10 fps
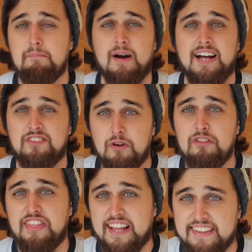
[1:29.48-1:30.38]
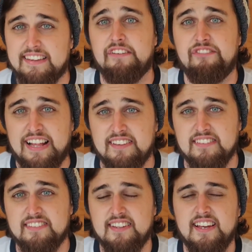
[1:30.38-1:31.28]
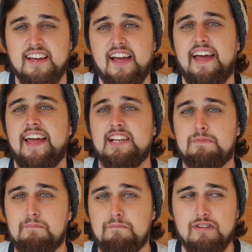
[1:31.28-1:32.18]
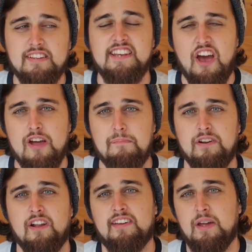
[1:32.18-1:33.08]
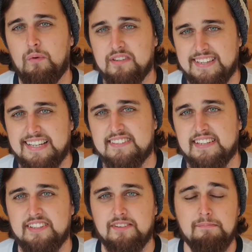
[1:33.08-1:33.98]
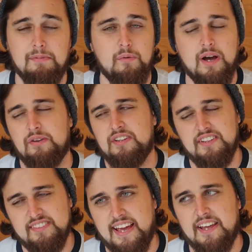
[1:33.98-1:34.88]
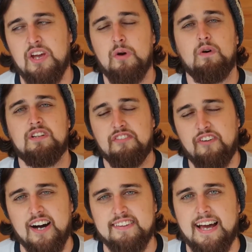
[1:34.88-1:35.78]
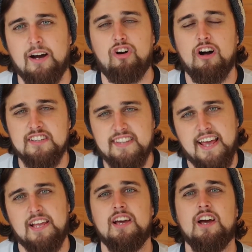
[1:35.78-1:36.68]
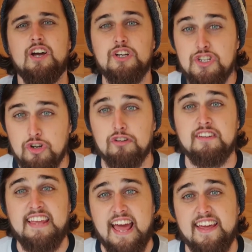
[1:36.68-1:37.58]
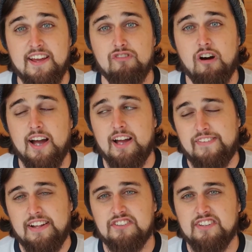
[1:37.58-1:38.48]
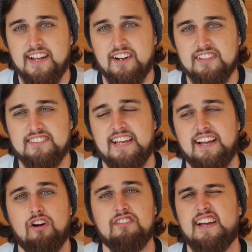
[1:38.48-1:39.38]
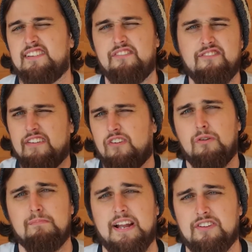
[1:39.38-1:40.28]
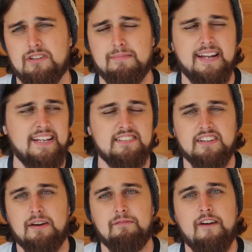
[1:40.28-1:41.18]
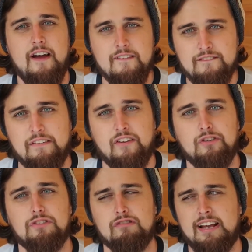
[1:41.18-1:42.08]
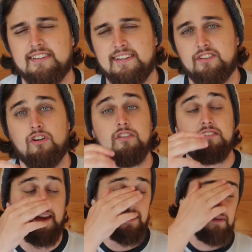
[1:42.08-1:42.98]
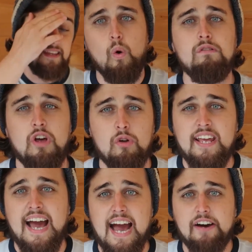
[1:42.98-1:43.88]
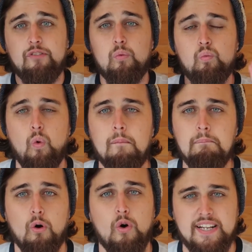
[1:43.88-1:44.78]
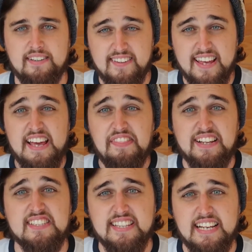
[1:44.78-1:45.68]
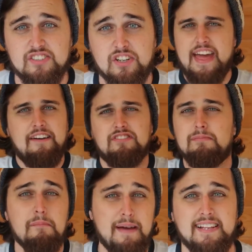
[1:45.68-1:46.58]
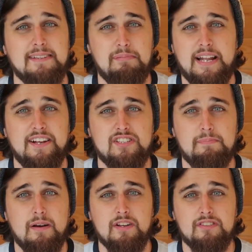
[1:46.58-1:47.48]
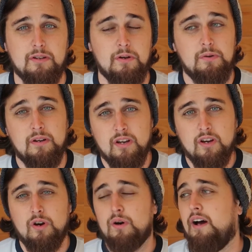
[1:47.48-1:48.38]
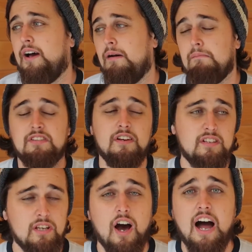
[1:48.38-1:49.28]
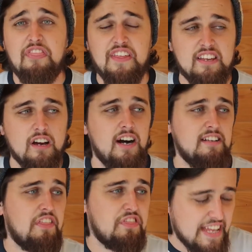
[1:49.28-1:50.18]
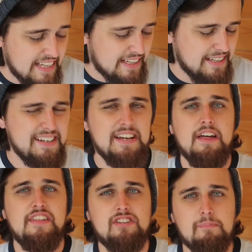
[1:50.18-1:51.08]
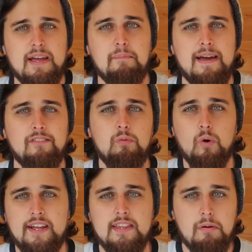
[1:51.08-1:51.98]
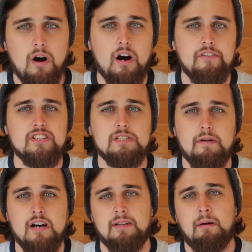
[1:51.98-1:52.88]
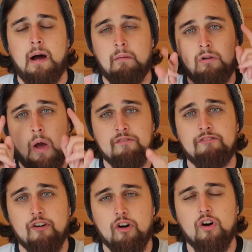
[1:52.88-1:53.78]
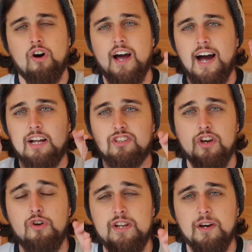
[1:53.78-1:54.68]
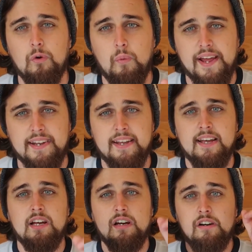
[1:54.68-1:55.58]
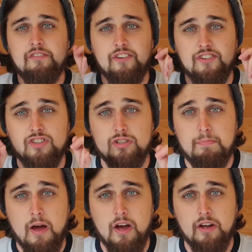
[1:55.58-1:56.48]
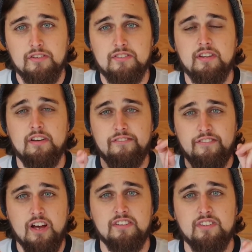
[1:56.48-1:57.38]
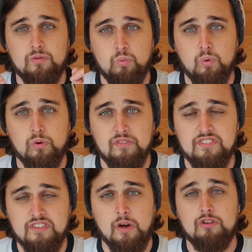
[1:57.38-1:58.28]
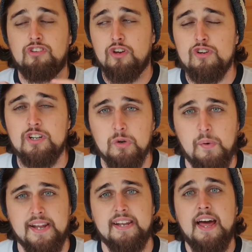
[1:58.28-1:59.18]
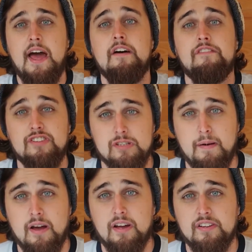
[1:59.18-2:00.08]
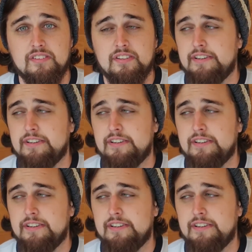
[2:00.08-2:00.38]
But I do think the defence is pretty open like it was last season. But we shall find out. Conte should get it right eventually. I could say Conte is a very good manager, man. He's very underrated, Conte. But Wolves only have 1 point this season. They have some amazing players, Spurs do. So I think this should be a bit of a walk in the park for Spurs. I'm going for a 2-0 win for Spurs versus Wolves. So 2-0 win for Spurs.